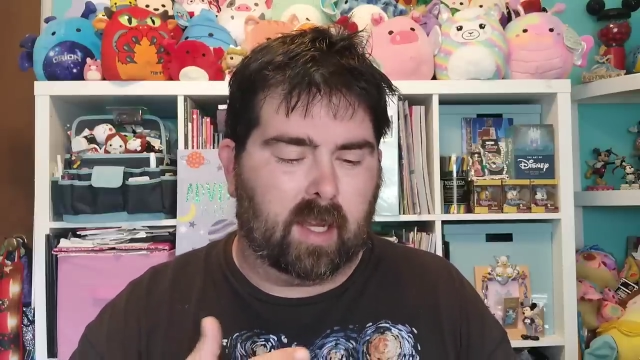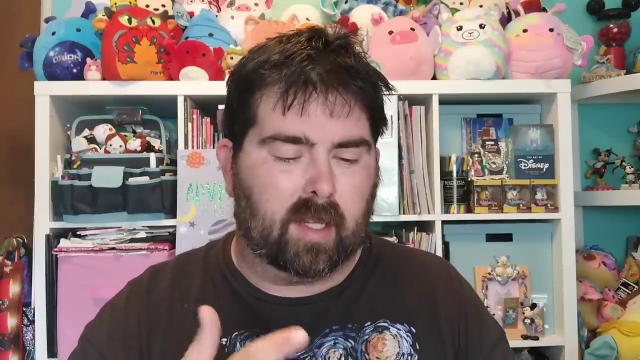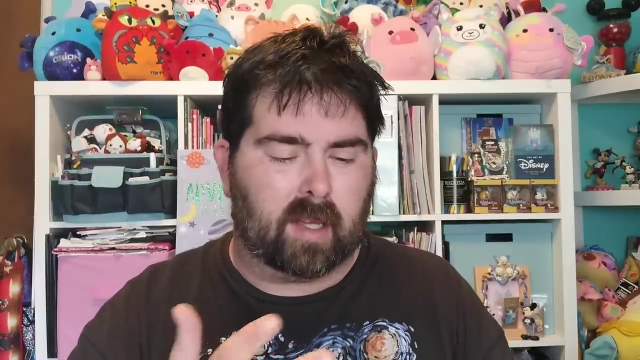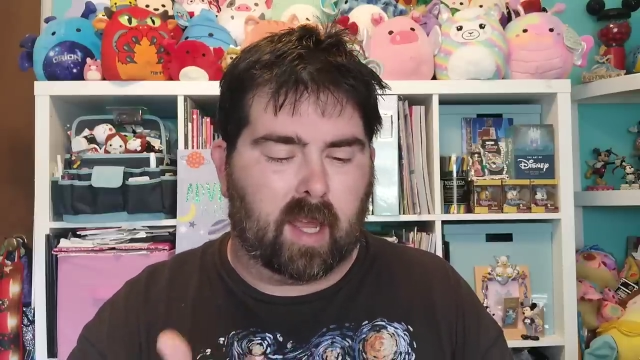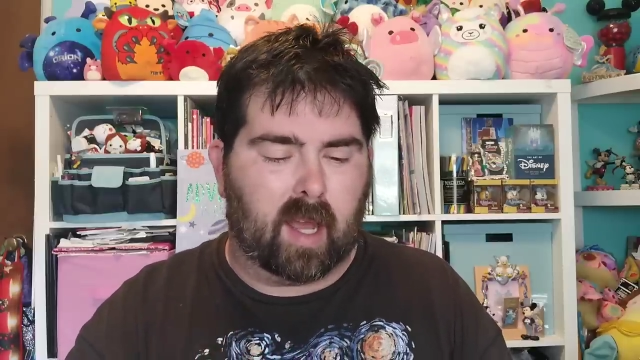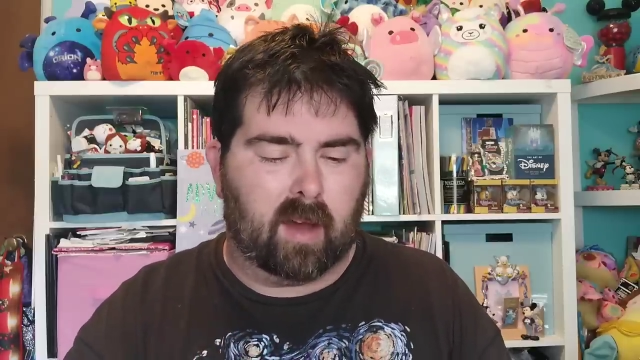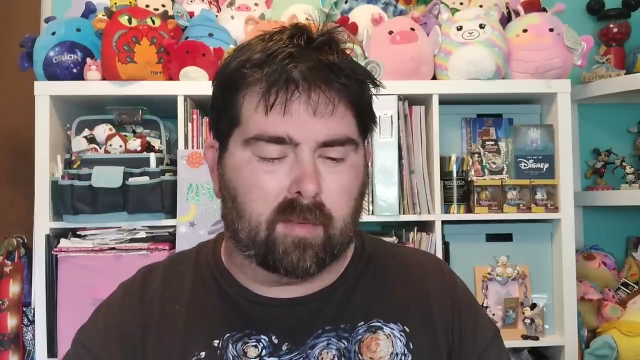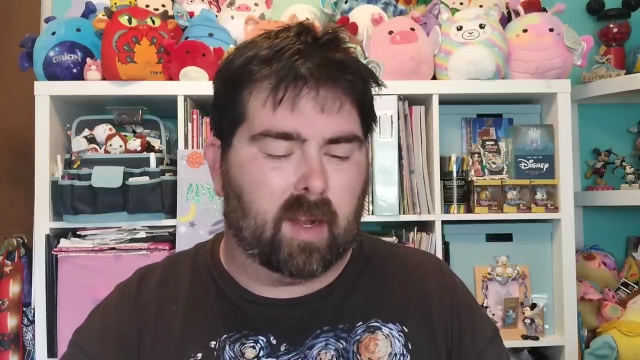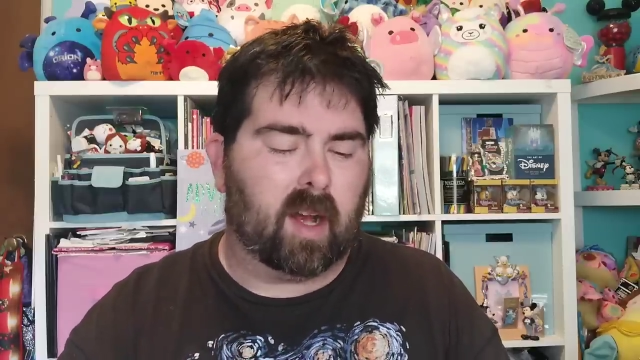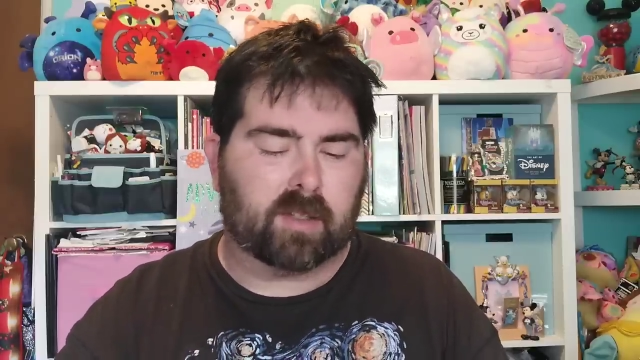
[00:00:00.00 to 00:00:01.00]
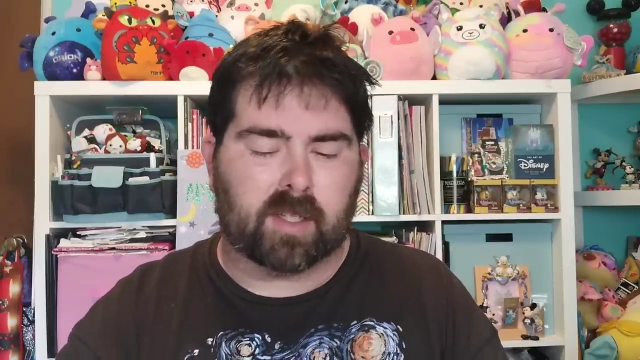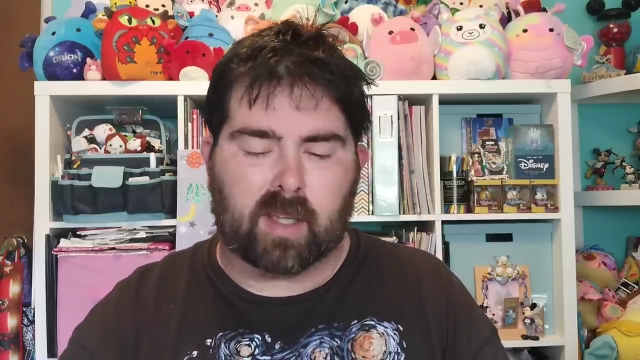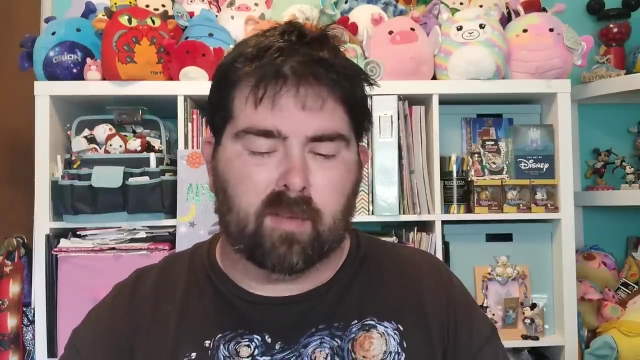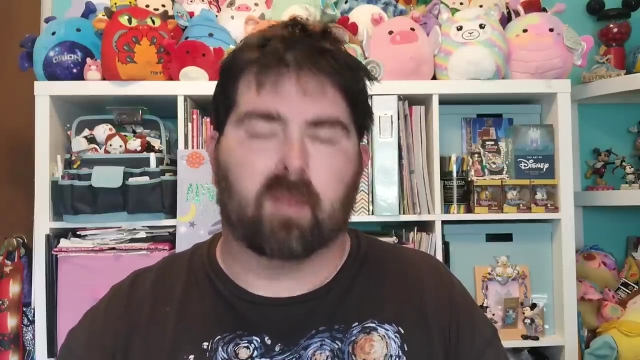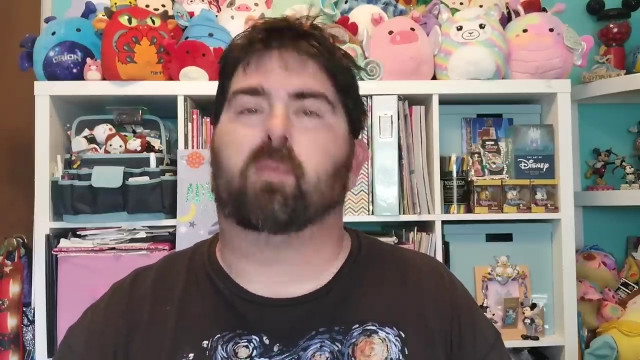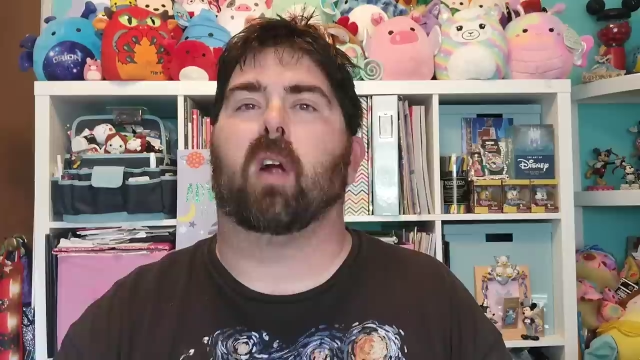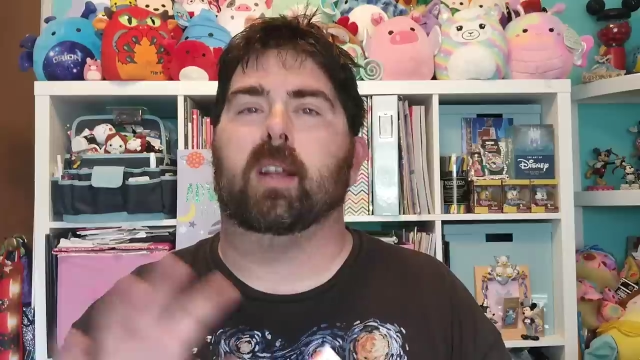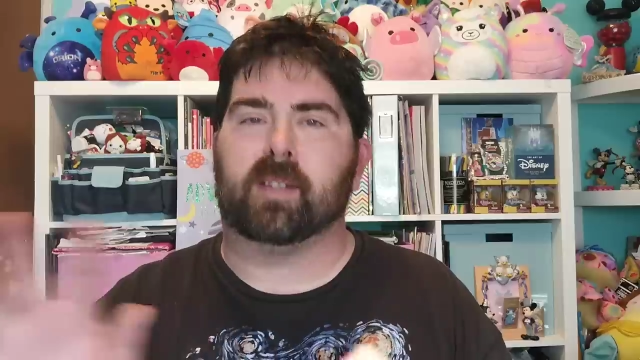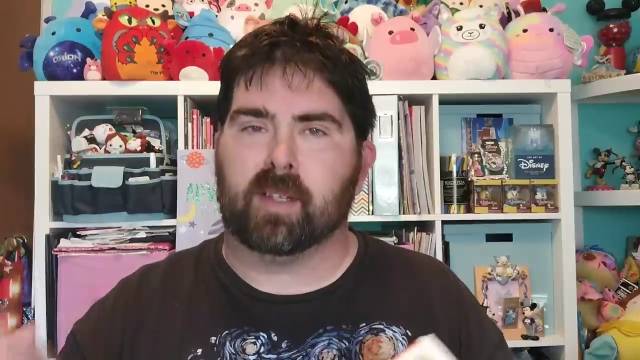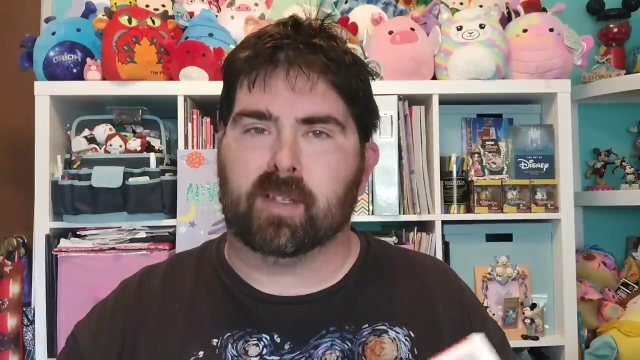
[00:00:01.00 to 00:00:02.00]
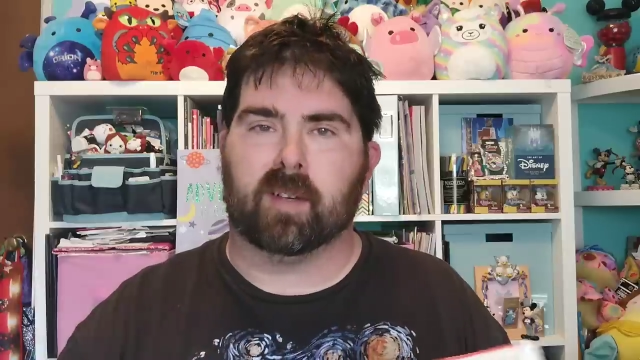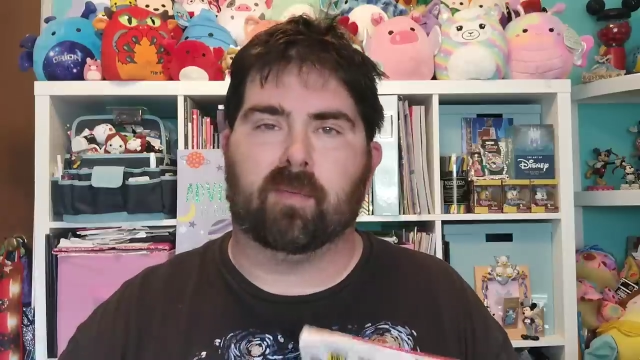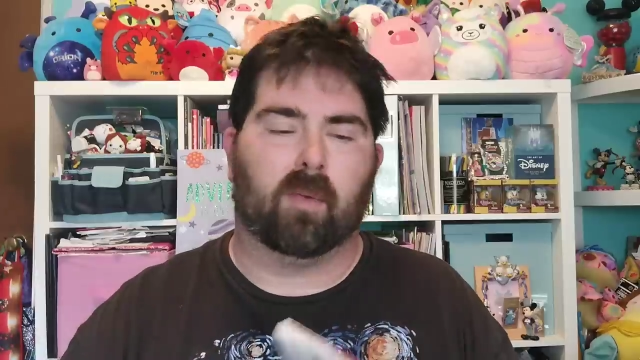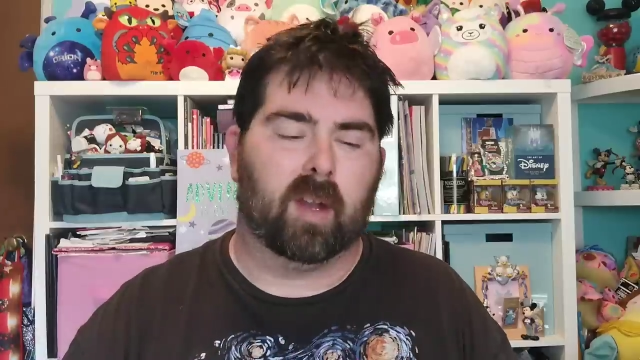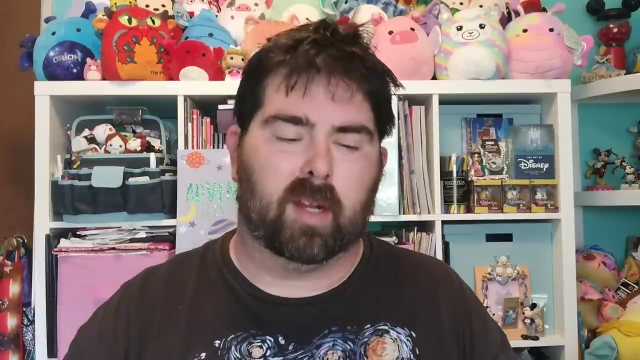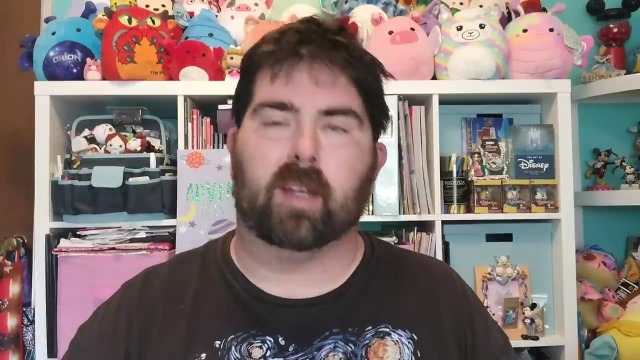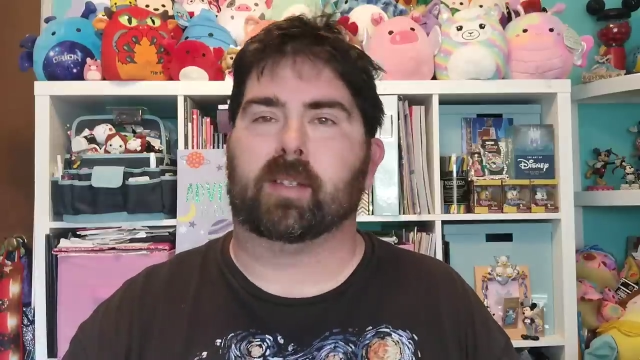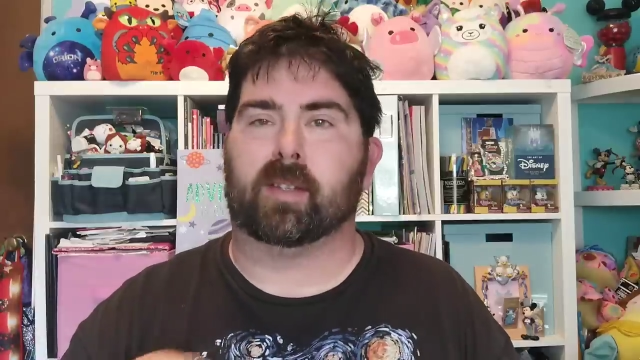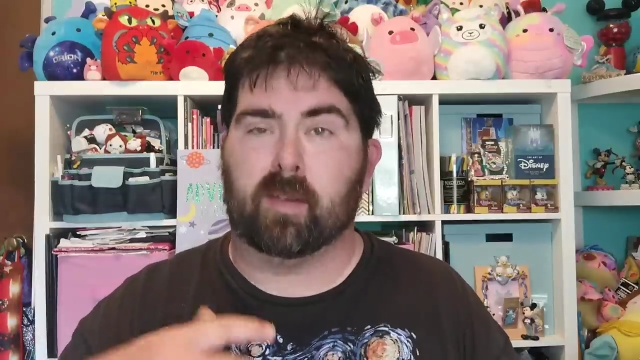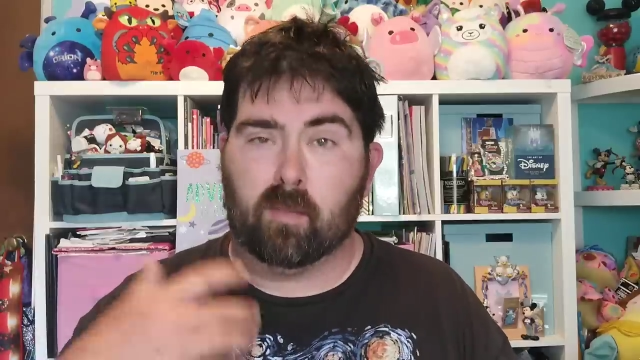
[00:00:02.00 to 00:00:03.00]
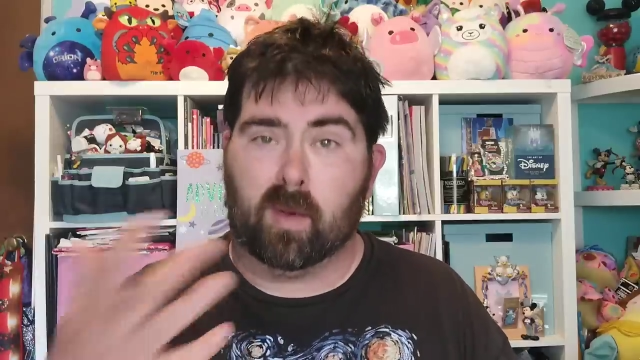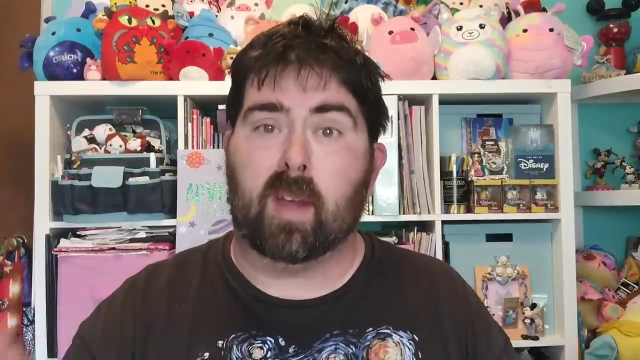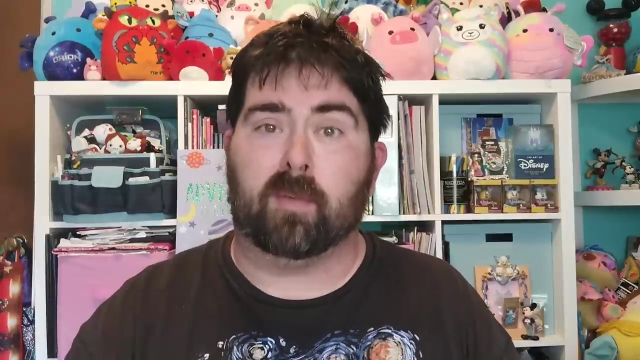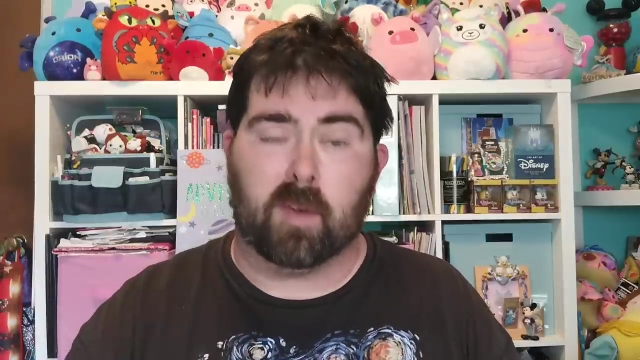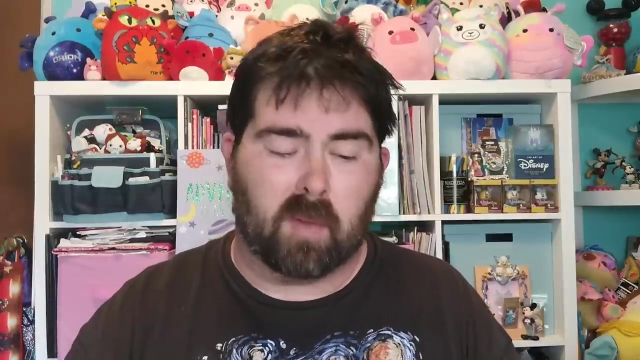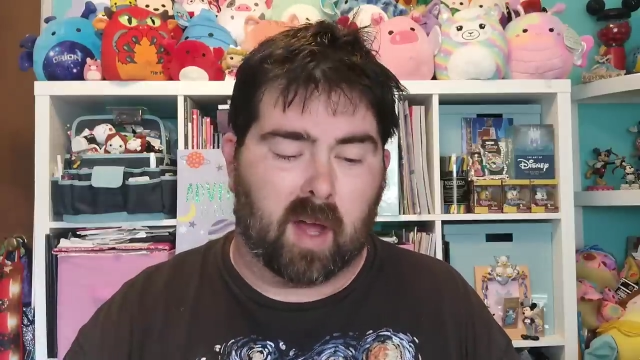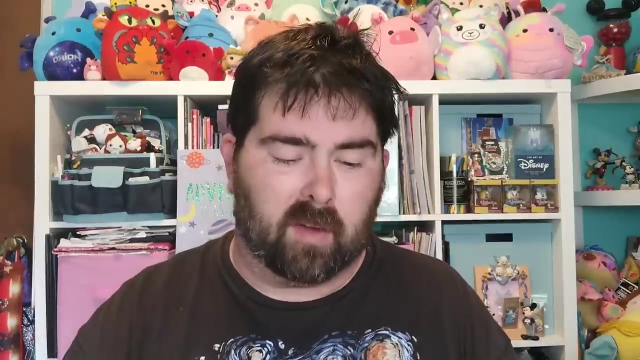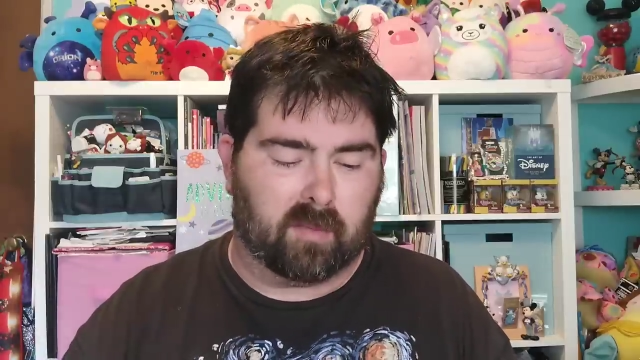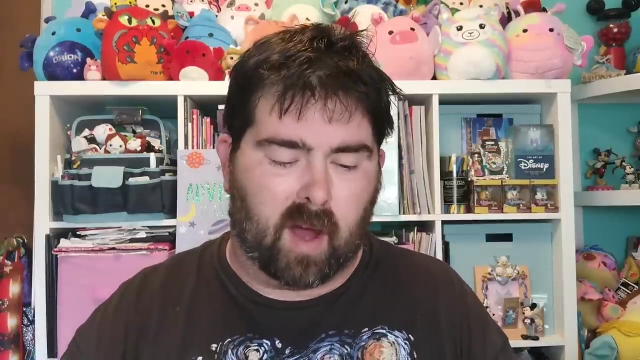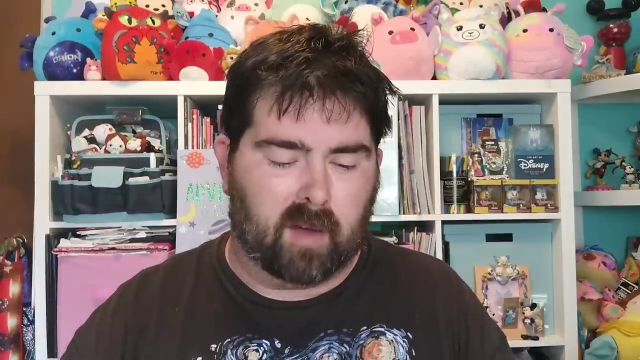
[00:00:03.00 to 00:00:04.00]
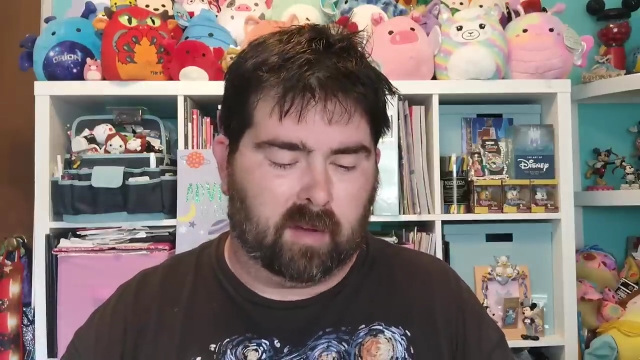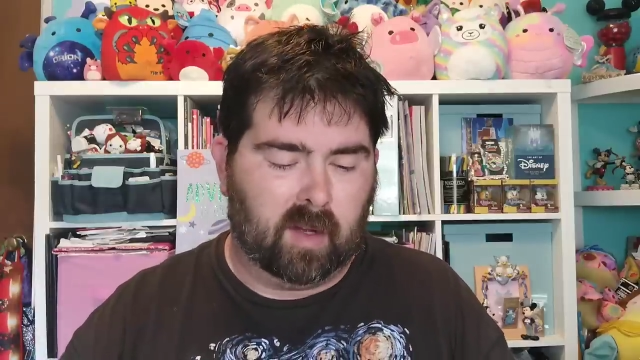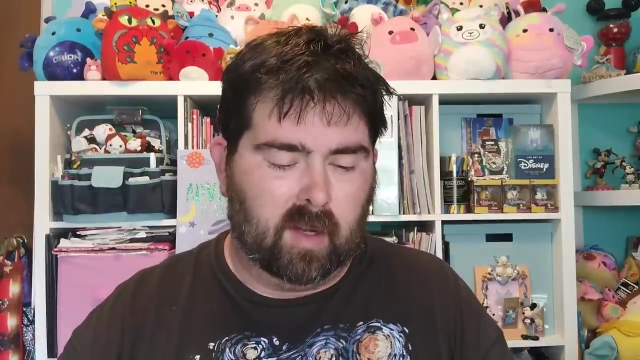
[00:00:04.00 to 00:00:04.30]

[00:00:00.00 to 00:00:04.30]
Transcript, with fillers: and they have, and I'll just give the prices of what it is if you buy the 5.